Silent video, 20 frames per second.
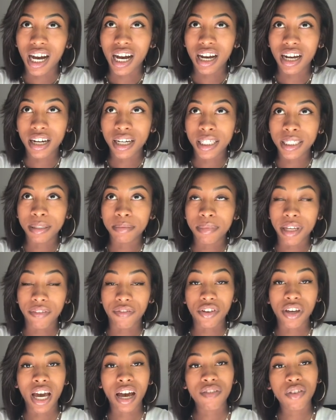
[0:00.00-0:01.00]
um
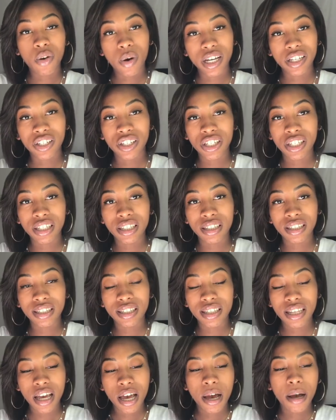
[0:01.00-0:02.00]
if you have
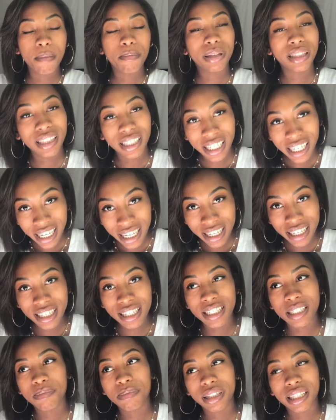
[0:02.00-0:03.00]
questions
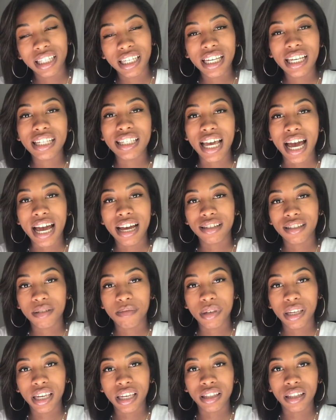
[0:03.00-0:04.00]
please please
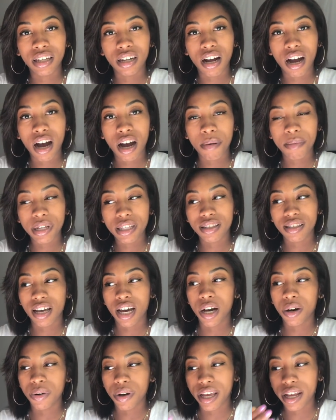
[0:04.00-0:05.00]
ask me in the comments
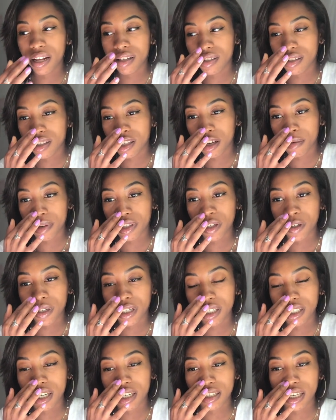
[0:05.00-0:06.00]
i'll answer them as
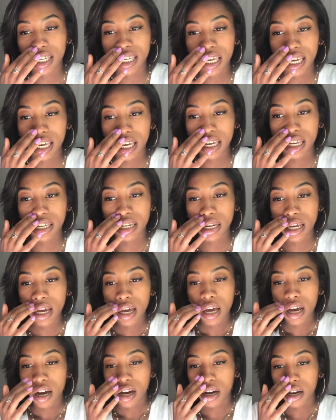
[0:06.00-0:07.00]
quickly as i can
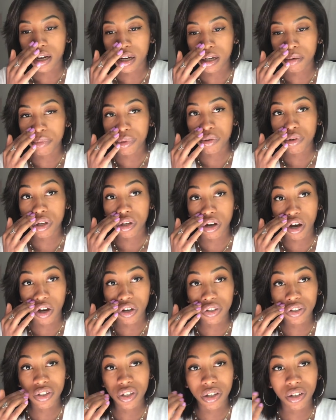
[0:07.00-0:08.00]
um you can
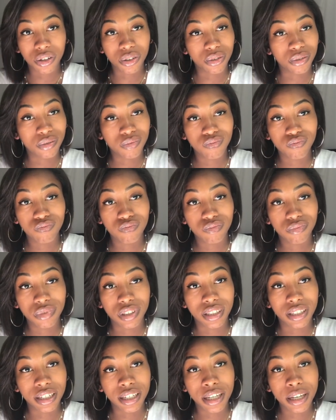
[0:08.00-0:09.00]
also
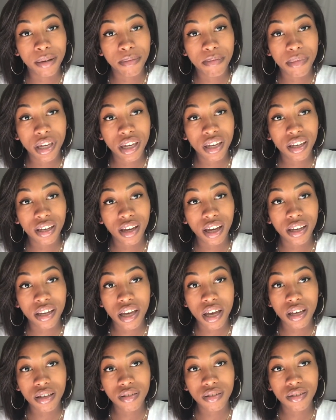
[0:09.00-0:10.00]
dm me i
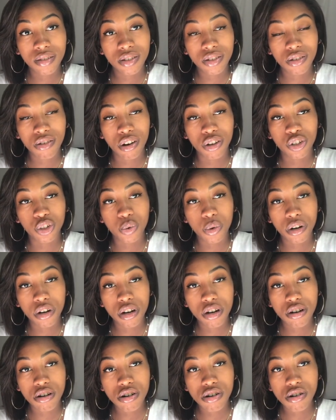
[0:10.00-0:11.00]
guess on
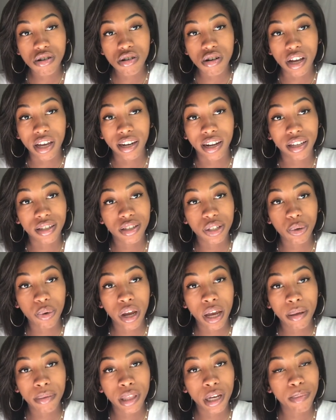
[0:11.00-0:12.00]
twitter and
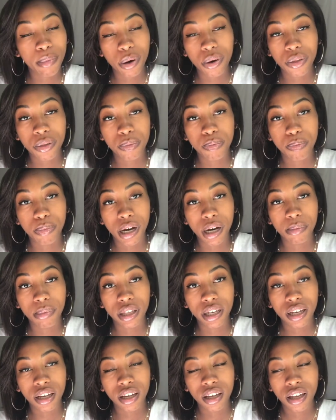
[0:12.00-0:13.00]
instagram they're both
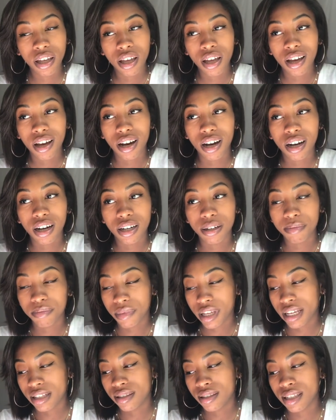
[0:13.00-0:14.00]
public
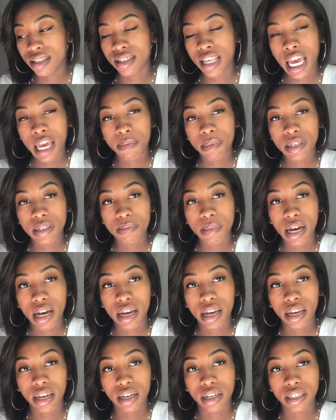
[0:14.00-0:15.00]
um it's the same as
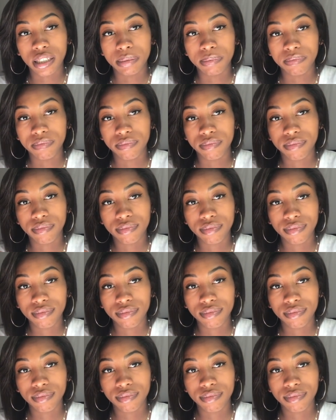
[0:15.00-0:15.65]
my um